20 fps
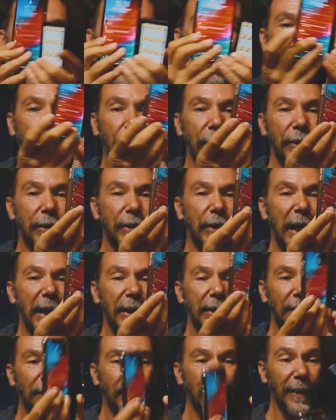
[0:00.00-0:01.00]
of the
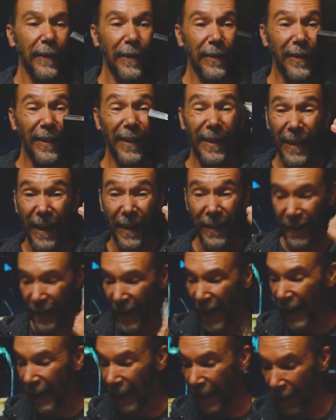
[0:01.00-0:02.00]
size and thickness. It's
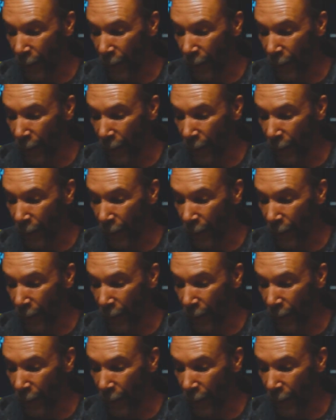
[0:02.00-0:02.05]
tiny.